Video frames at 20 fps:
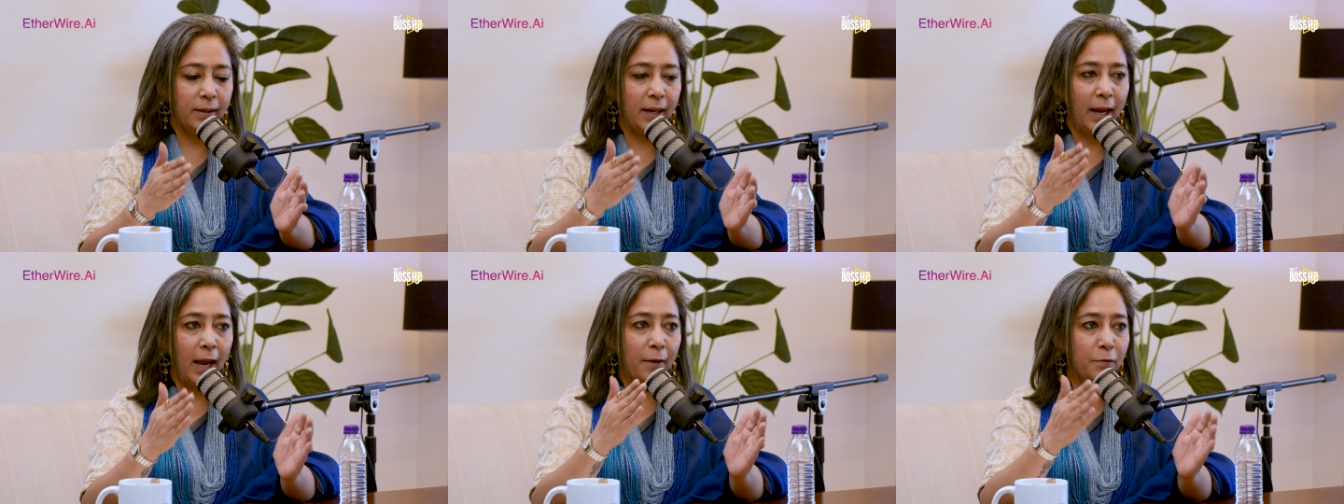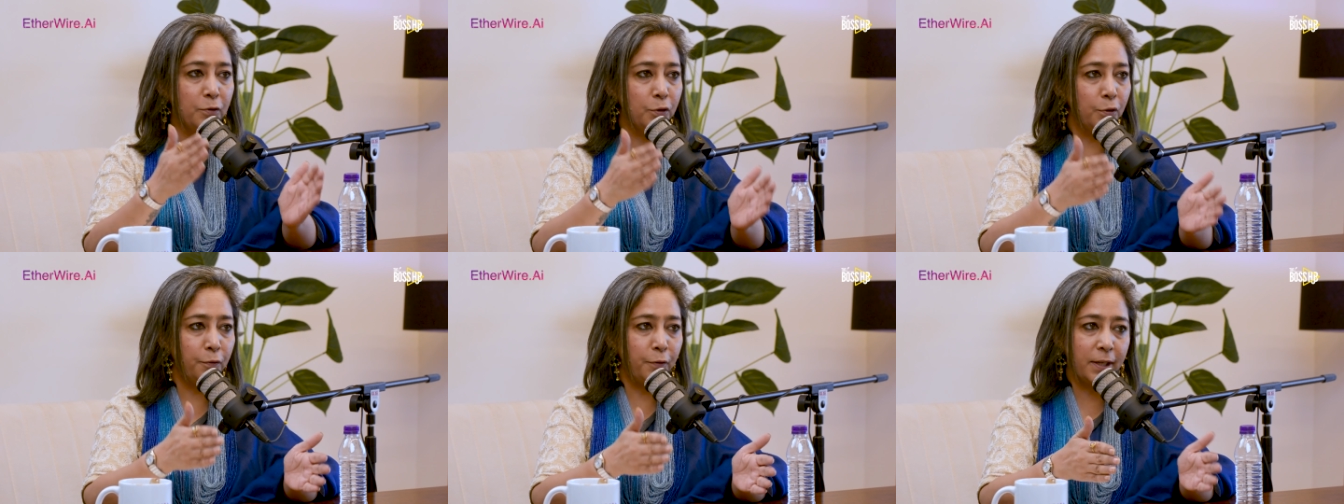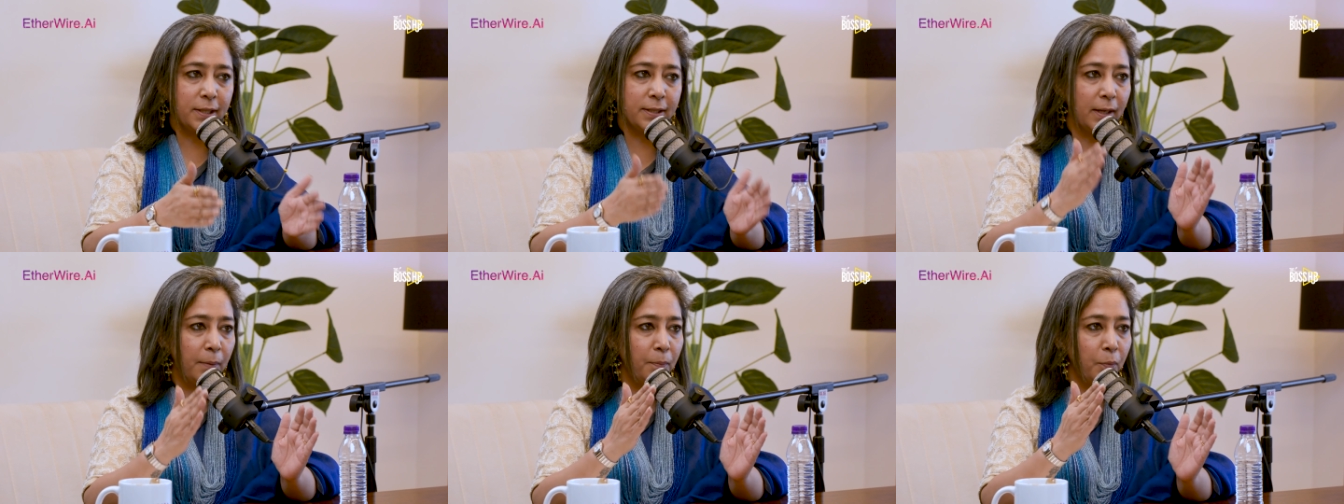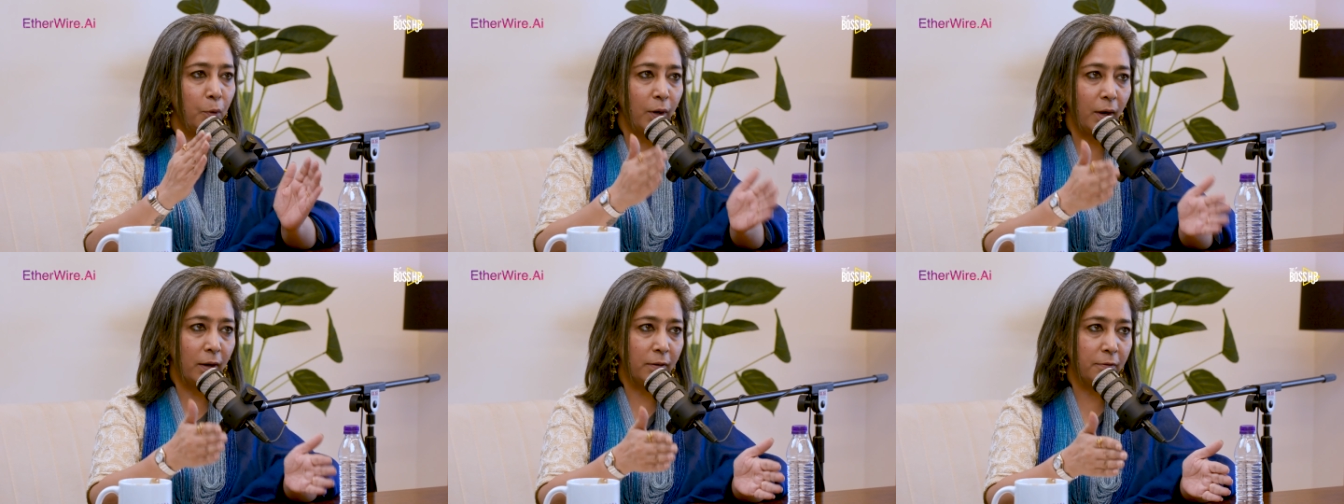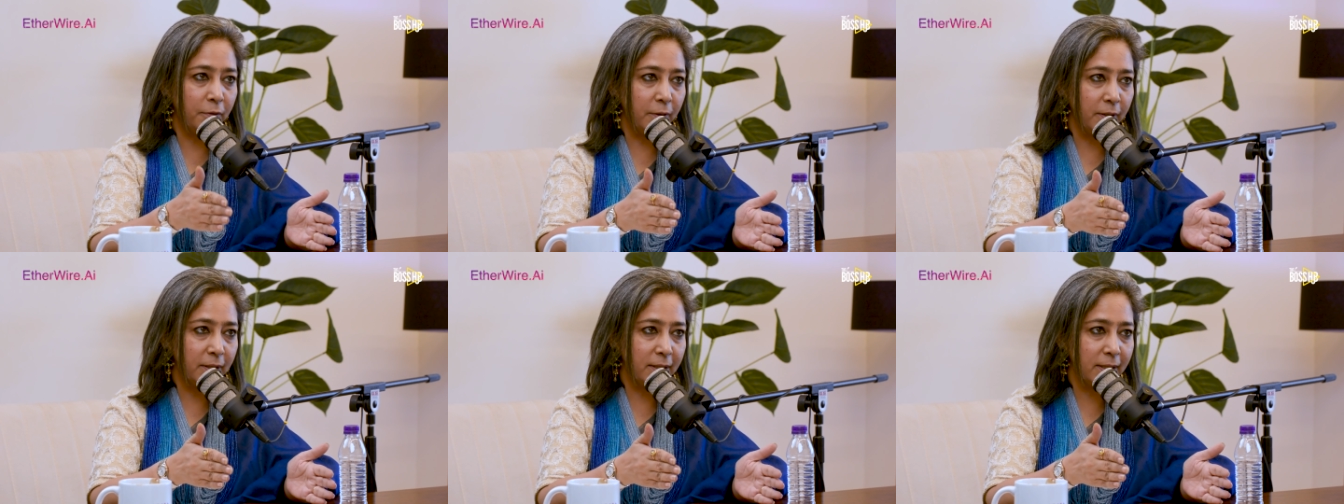they have to fix their
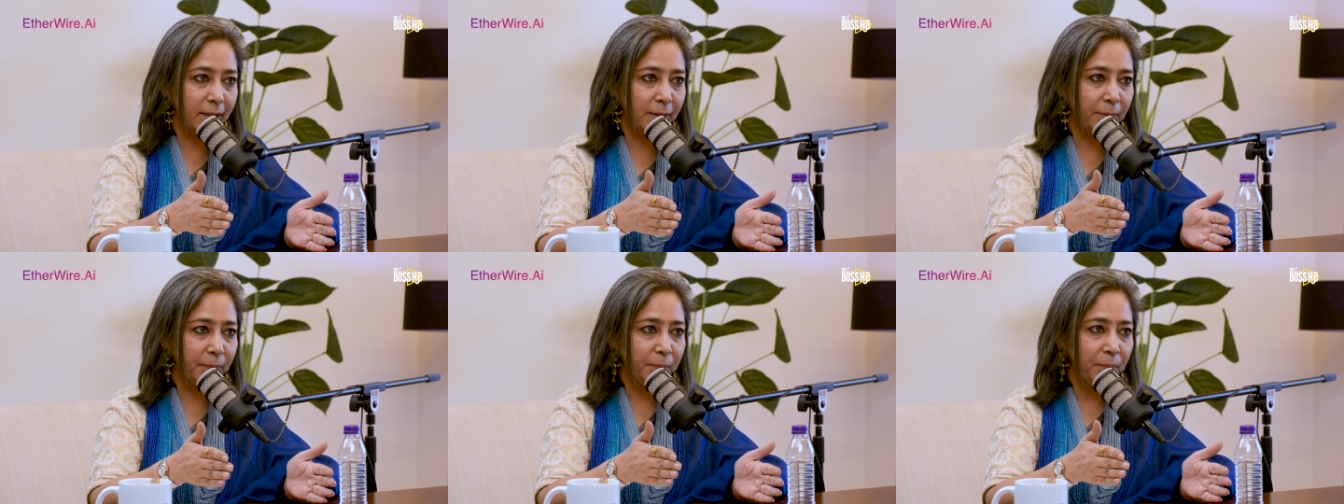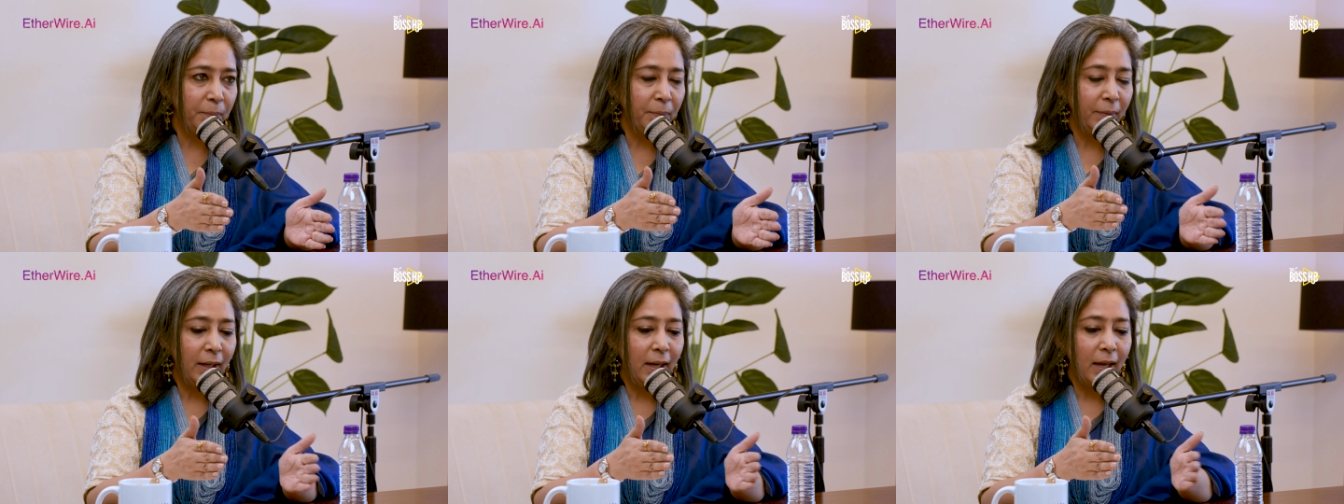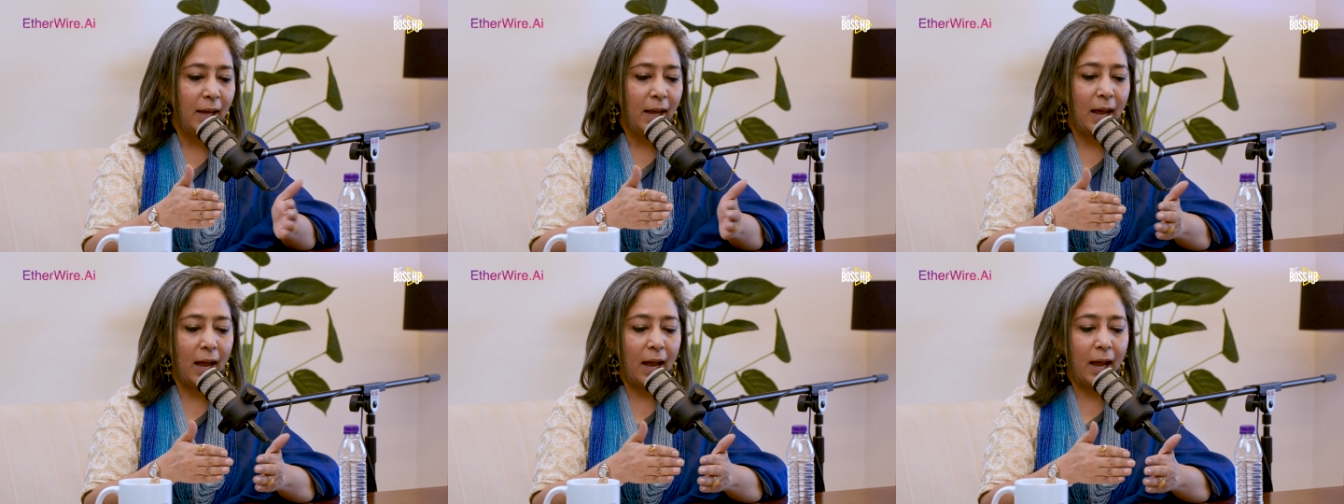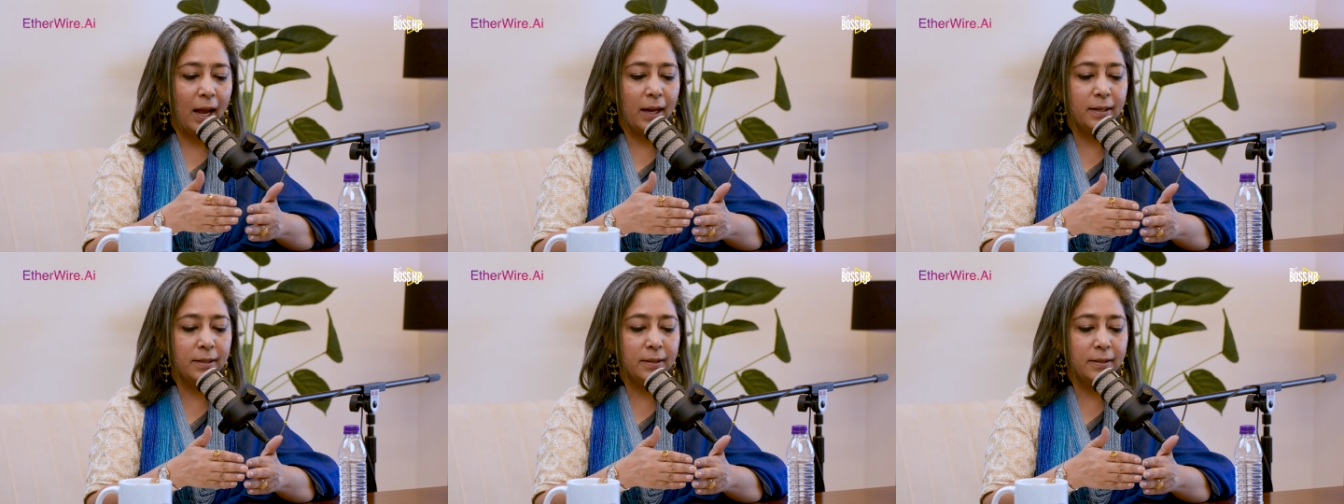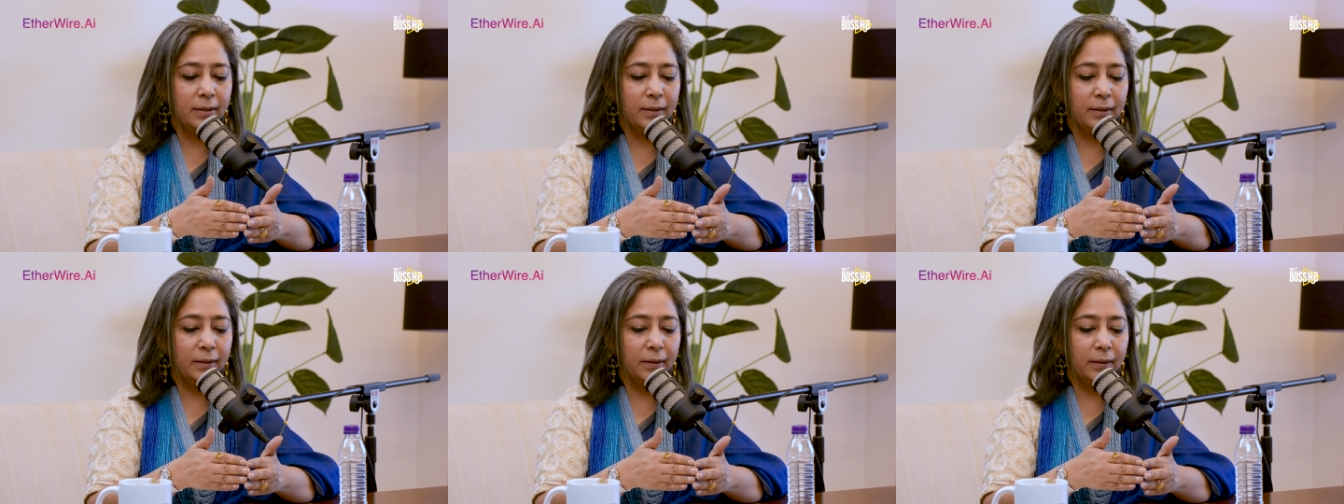product 1st mm -hmm.
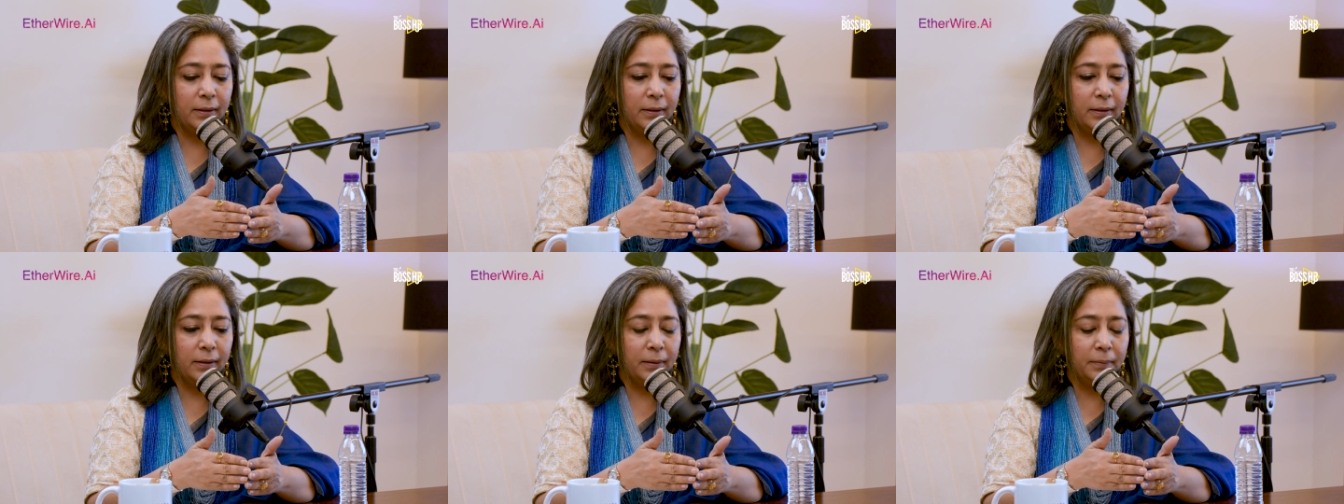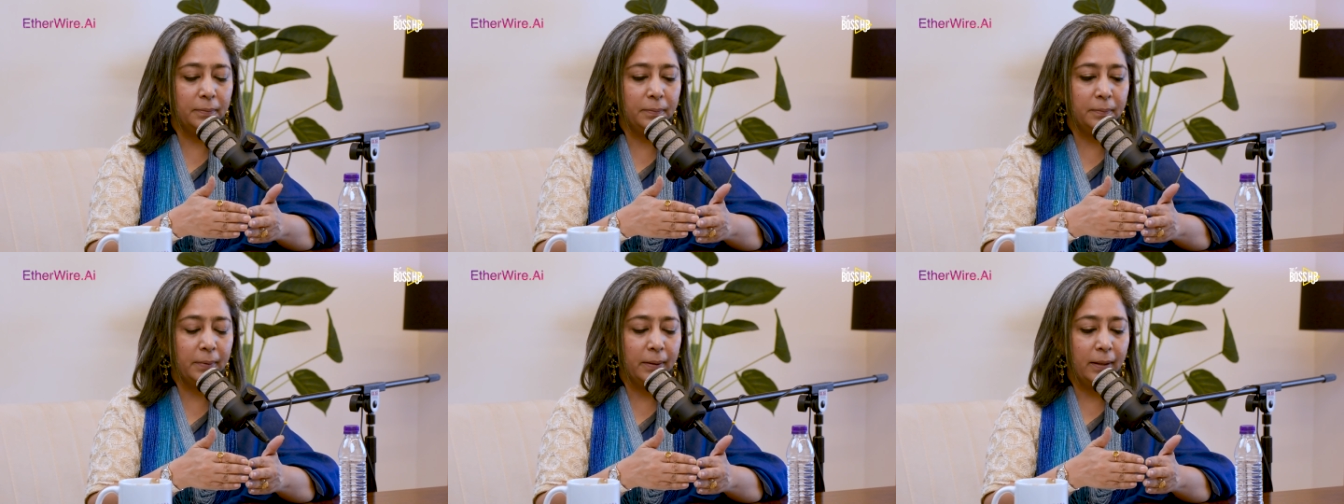And uh,